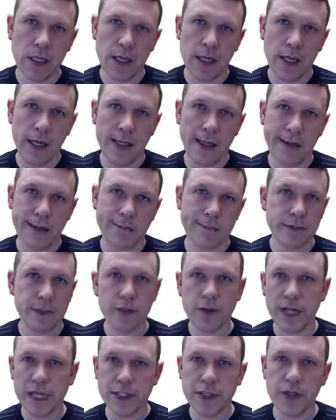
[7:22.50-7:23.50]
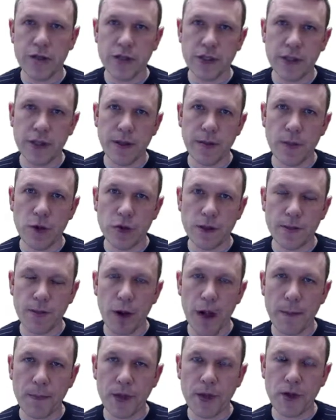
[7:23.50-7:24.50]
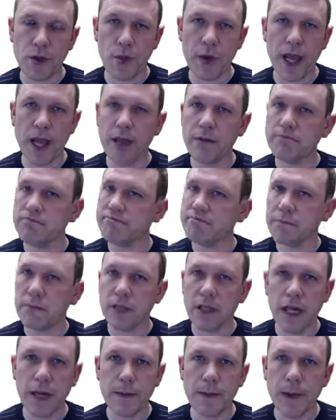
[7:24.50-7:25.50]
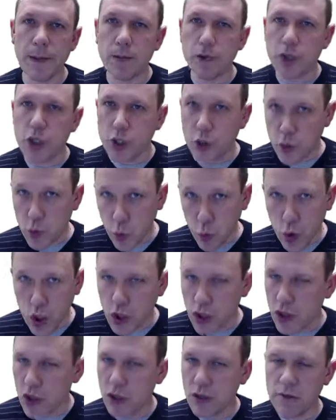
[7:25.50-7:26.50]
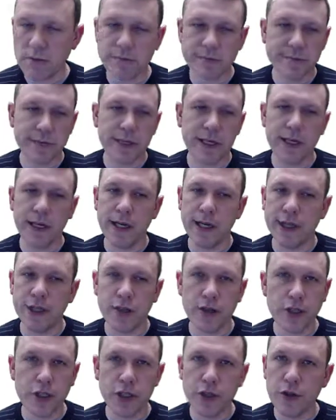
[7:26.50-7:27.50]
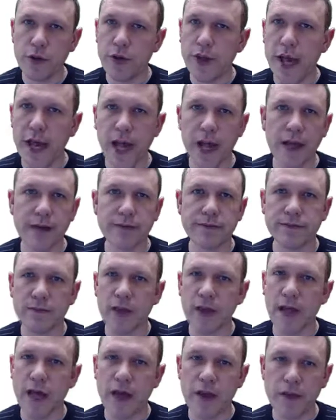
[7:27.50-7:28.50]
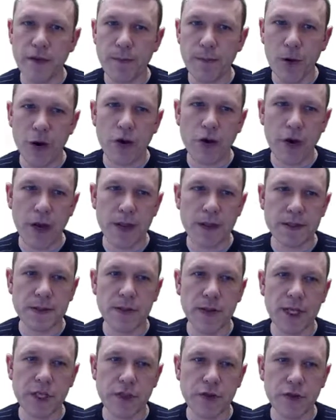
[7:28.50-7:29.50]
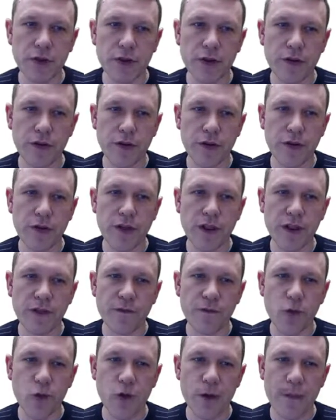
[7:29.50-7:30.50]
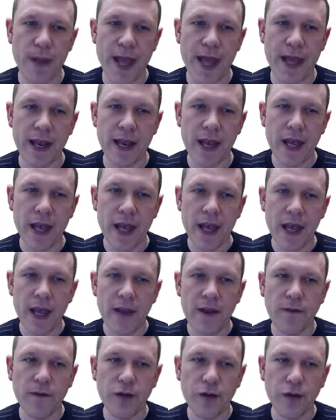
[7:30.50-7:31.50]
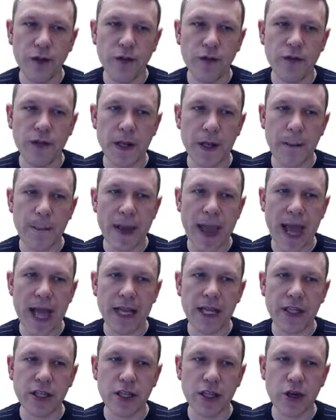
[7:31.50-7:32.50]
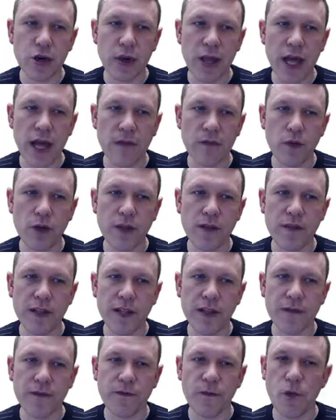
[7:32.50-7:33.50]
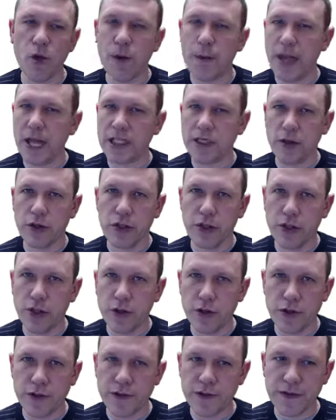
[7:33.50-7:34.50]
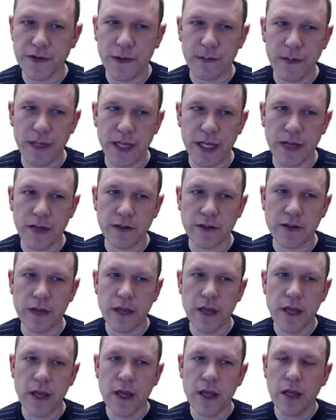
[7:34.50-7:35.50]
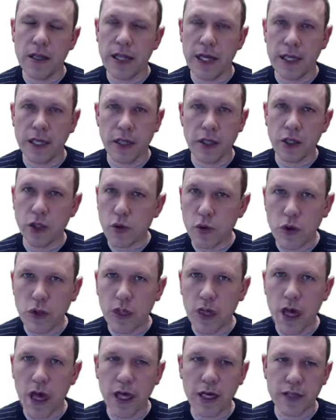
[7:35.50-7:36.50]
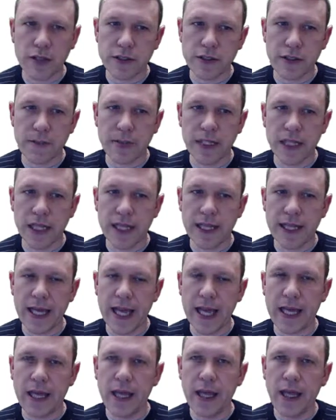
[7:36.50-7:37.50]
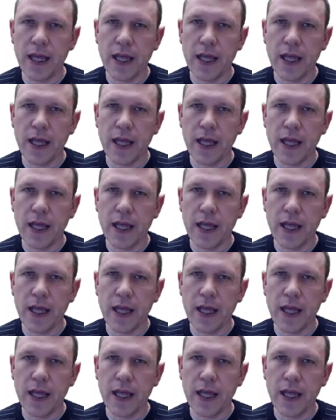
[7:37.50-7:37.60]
Um, so that's usually the most popular way. A lot of people use Word. Uh, you can do that. Uh, other programs, make sure that they're this format. If you're using a Mac and you don't have one of these formats or you're using something else, like a Google Doc or something like that,